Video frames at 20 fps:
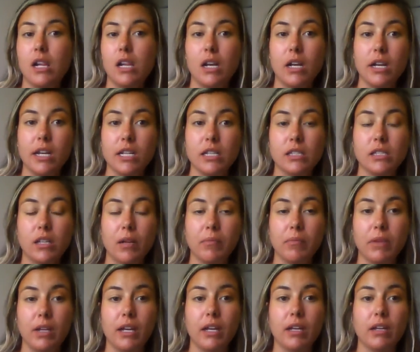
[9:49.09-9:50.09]
needs
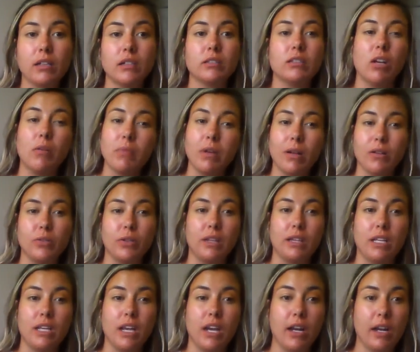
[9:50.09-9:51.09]
something. Sometimes with
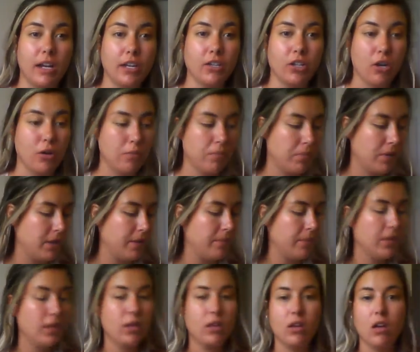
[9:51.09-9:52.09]
neon I don't,
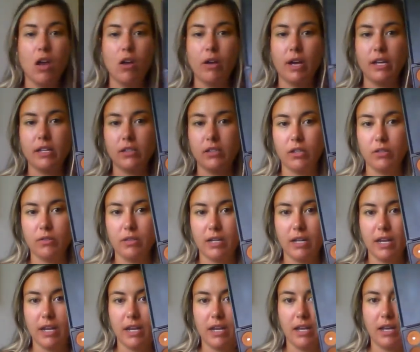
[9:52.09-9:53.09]
but okay, so
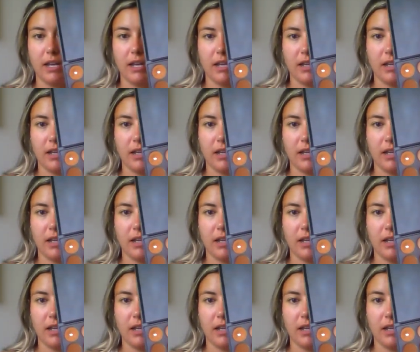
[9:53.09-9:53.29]
today